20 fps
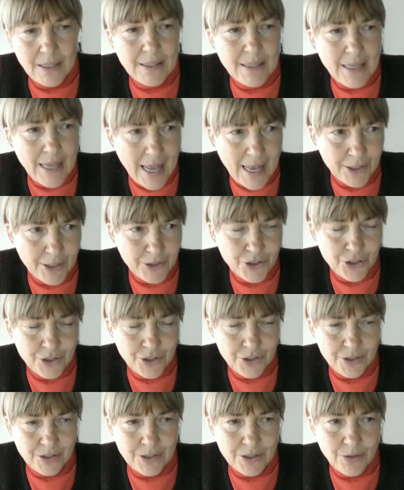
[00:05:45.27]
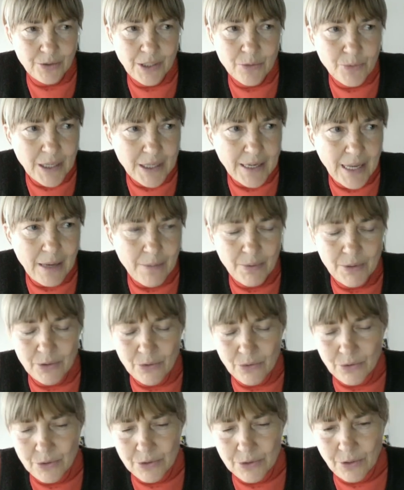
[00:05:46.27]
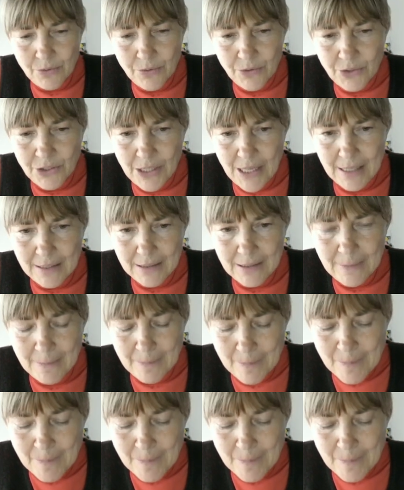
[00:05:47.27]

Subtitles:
in the action so that we enable also for that.